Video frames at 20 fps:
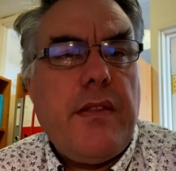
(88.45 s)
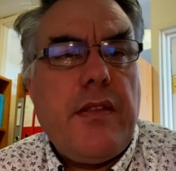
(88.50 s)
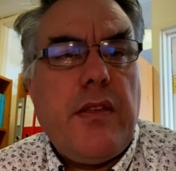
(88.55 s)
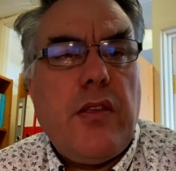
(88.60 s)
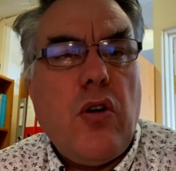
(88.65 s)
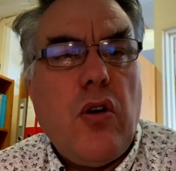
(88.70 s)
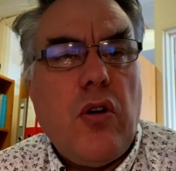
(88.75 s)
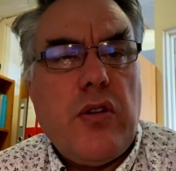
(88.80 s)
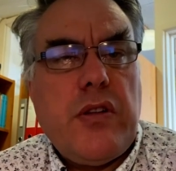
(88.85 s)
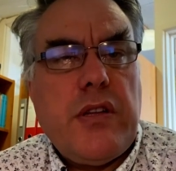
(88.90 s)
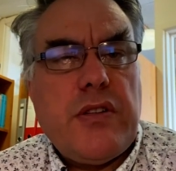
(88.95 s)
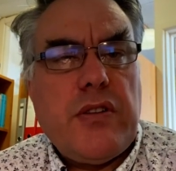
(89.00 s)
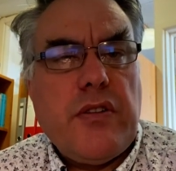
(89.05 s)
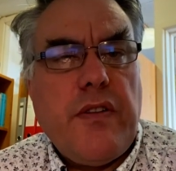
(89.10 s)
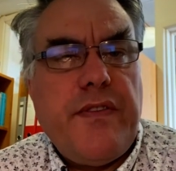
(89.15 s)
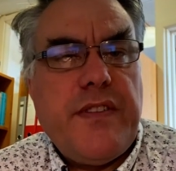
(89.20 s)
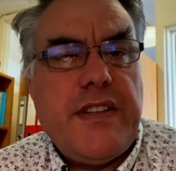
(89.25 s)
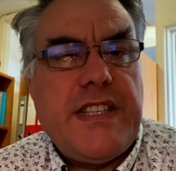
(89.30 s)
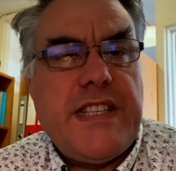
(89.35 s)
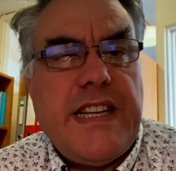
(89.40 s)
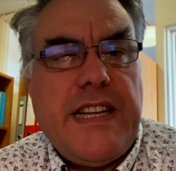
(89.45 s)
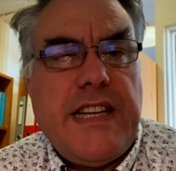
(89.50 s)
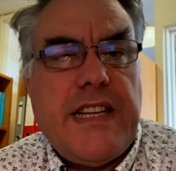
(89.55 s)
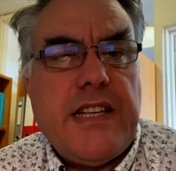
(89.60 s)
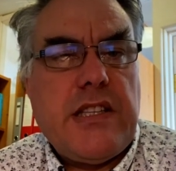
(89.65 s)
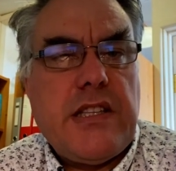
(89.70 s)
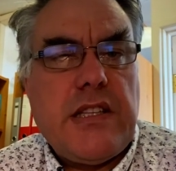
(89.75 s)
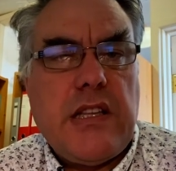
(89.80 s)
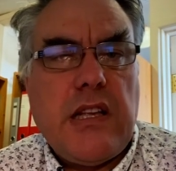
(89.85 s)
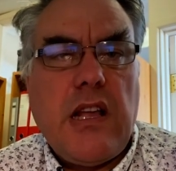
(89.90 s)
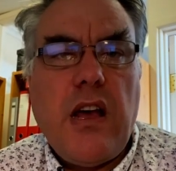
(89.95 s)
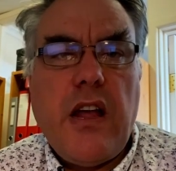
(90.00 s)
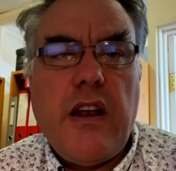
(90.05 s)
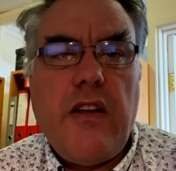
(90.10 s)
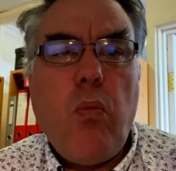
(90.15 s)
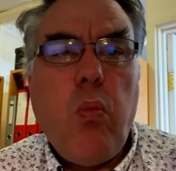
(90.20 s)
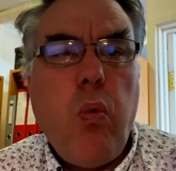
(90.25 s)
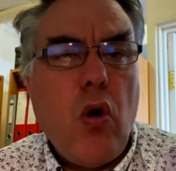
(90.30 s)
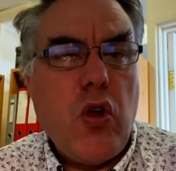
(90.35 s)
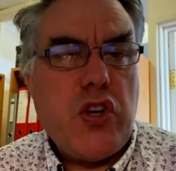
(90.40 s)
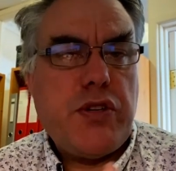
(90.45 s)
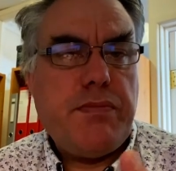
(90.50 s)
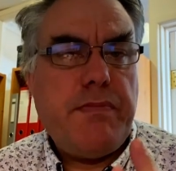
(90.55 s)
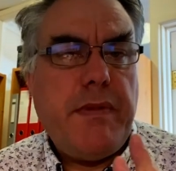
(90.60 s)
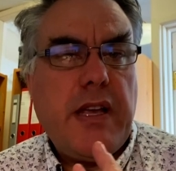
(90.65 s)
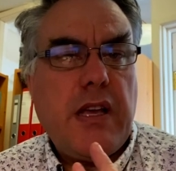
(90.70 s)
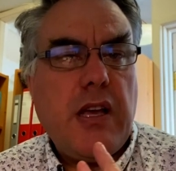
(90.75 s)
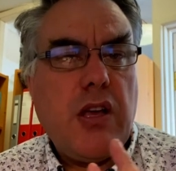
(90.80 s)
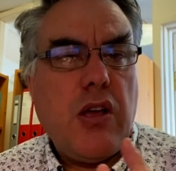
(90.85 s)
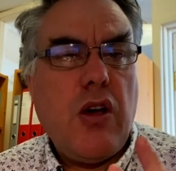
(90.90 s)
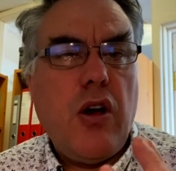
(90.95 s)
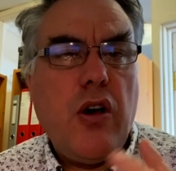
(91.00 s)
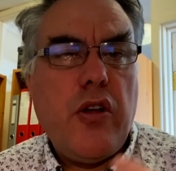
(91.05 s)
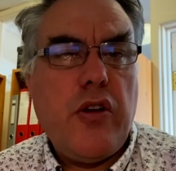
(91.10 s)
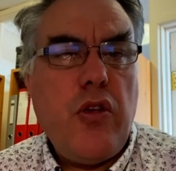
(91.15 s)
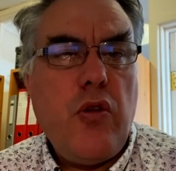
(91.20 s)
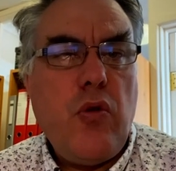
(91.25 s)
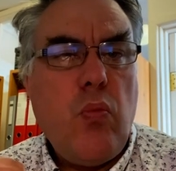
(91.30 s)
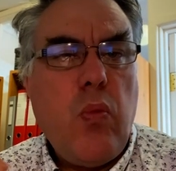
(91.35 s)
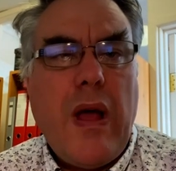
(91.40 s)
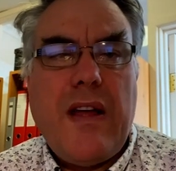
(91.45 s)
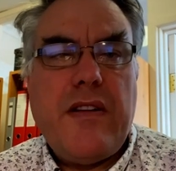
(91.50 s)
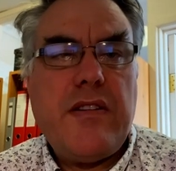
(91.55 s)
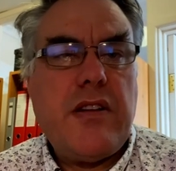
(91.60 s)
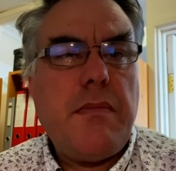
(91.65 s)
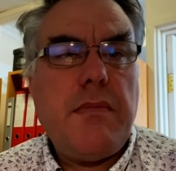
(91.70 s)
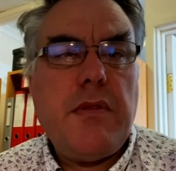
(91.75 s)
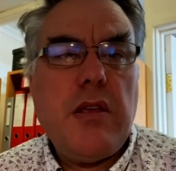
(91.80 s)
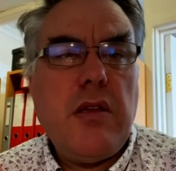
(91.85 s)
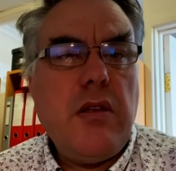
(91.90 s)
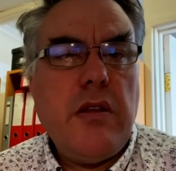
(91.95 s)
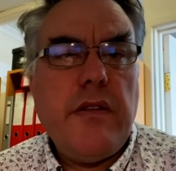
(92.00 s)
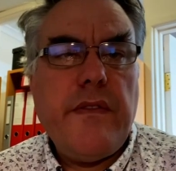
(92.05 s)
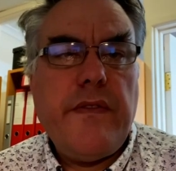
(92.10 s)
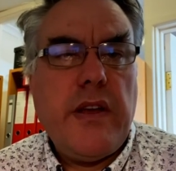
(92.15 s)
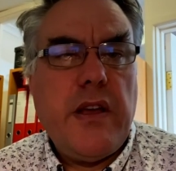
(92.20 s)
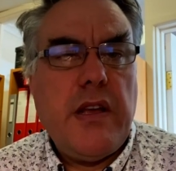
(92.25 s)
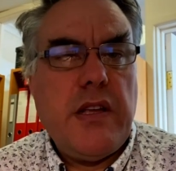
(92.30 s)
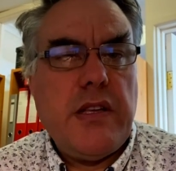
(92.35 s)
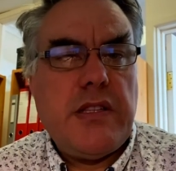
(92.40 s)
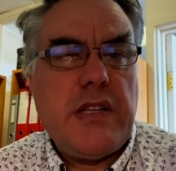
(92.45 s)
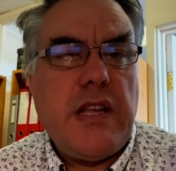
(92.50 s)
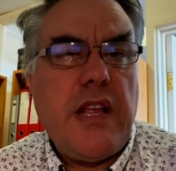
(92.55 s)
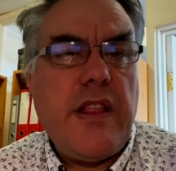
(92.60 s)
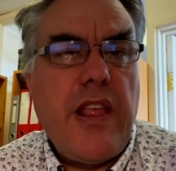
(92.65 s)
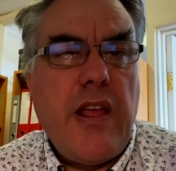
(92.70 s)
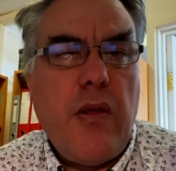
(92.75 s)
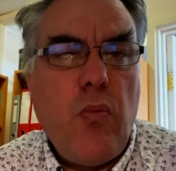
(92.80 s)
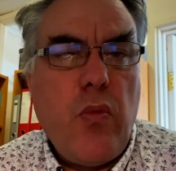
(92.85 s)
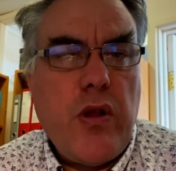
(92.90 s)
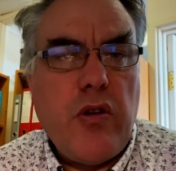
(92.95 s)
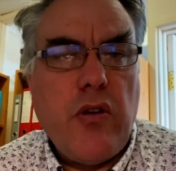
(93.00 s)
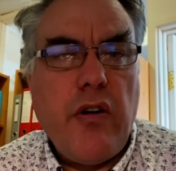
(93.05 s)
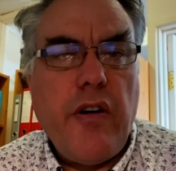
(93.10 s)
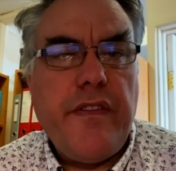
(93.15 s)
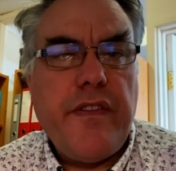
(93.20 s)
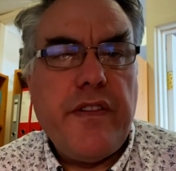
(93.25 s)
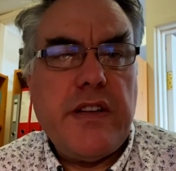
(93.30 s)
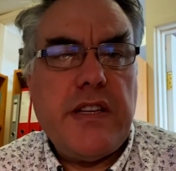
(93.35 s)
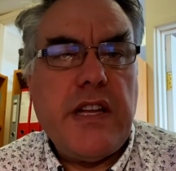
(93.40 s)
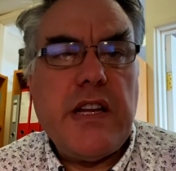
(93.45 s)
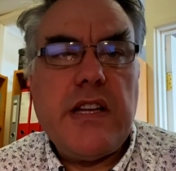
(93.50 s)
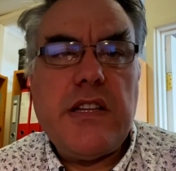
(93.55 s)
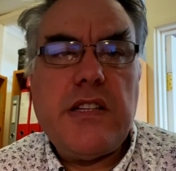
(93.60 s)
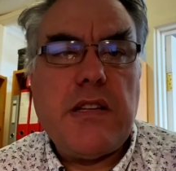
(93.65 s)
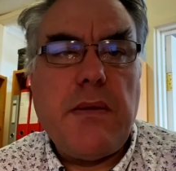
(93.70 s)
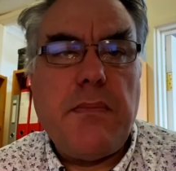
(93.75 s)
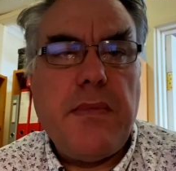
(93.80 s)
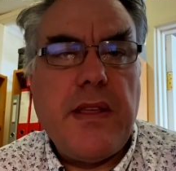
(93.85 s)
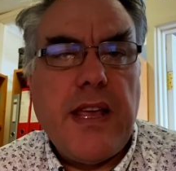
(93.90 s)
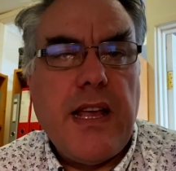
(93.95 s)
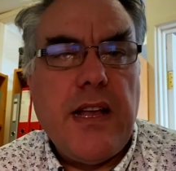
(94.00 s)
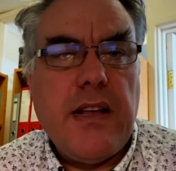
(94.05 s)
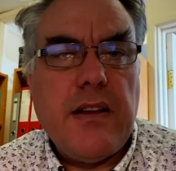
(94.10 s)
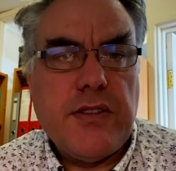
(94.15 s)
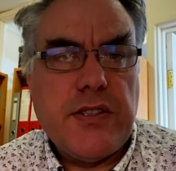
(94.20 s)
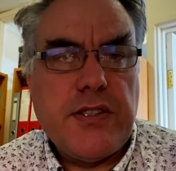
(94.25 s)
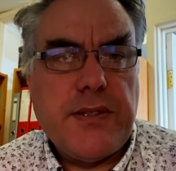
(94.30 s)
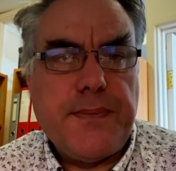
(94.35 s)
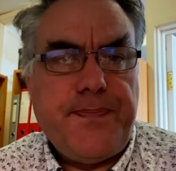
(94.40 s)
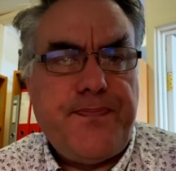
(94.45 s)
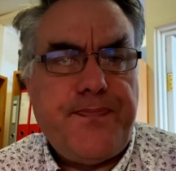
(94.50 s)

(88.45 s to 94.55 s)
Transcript: God is often seen as the kind of watchmaker God who wound up the universe and then went off and did something else.